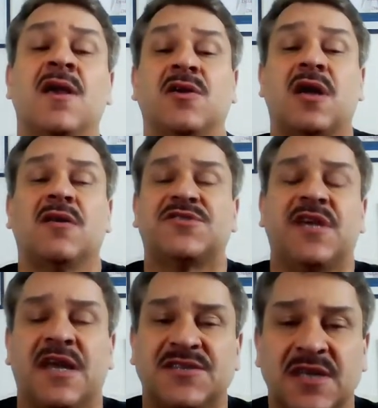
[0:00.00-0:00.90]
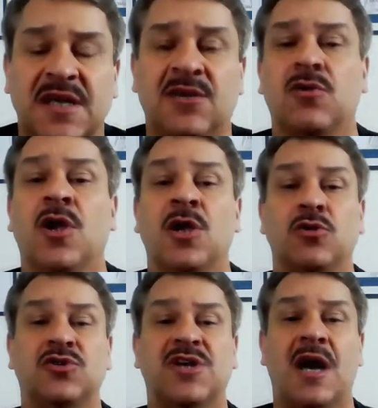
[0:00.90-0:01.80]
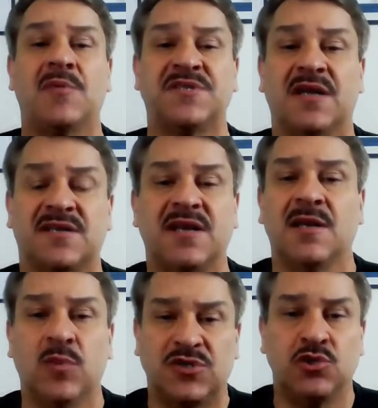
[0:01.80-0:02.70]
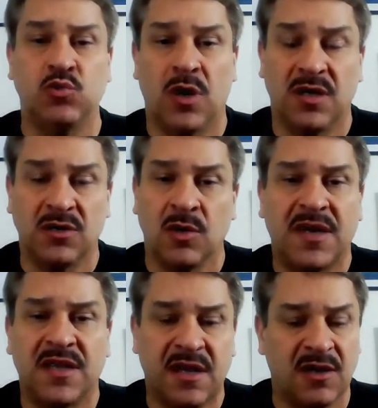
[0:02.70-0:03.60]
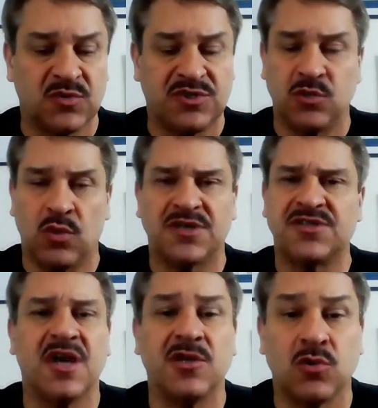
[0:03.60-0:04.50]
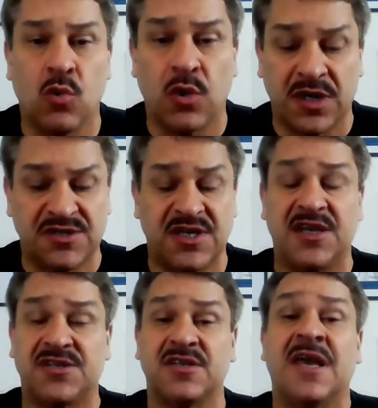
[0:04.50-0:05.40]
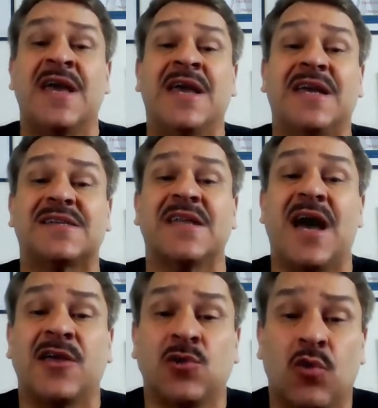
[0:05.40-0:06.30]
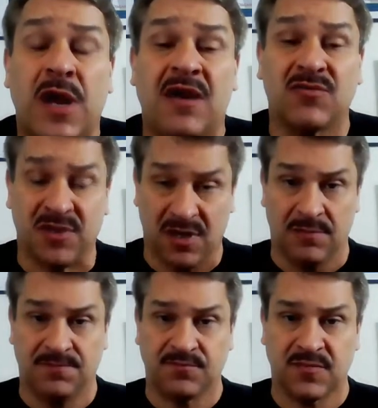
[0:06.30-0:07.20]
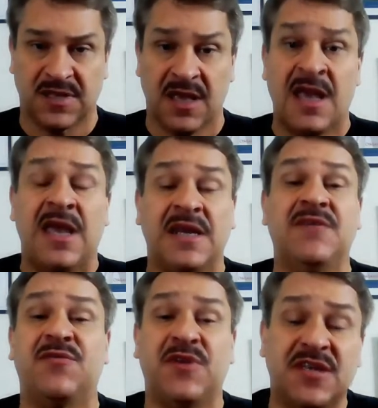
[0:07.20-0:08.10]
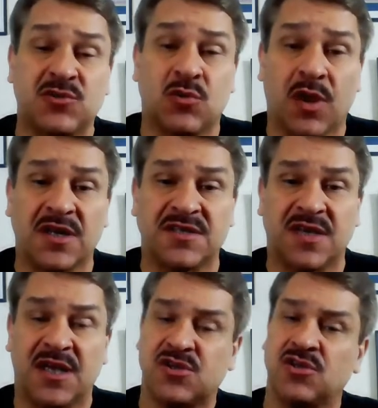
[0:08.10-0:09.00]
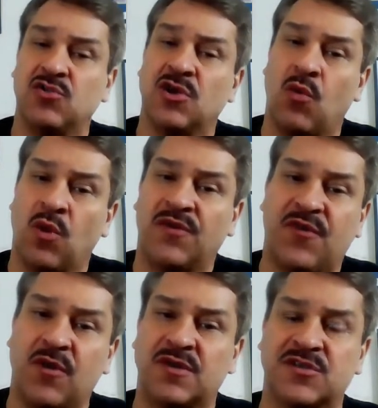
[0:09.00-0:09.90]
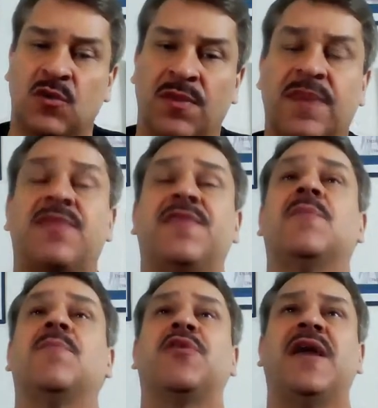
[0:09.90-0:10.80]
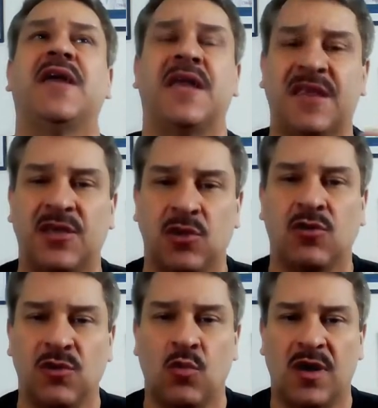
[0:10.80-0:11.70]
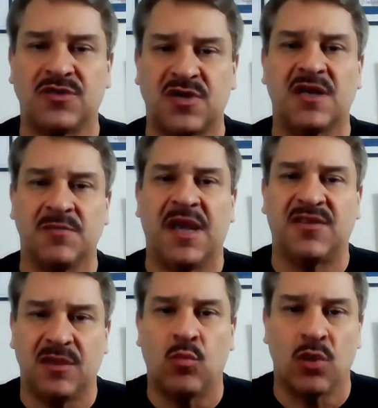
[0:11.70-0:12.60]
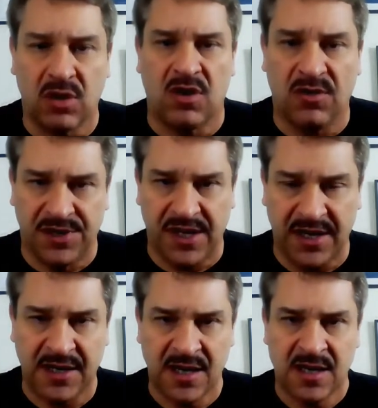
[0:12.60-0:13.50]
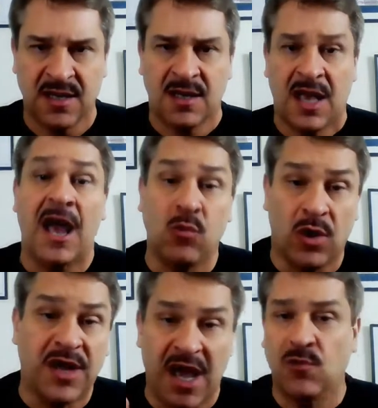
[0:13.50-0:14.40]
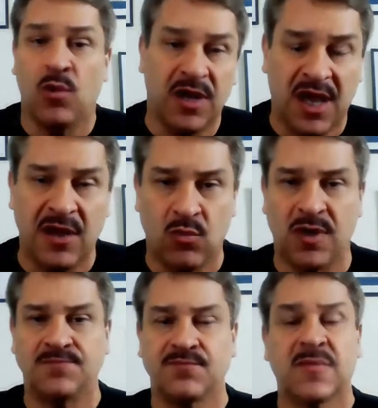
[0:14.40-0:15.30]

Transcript: You got to understand, as a leader, your job is not to tell them what you want. Nobody cares what you want. It's not your organization. It's not your outcome. And even if it is your organization, you don't want to focus on them thinking that you're the one trying to make them work all day. I want, I want, I want.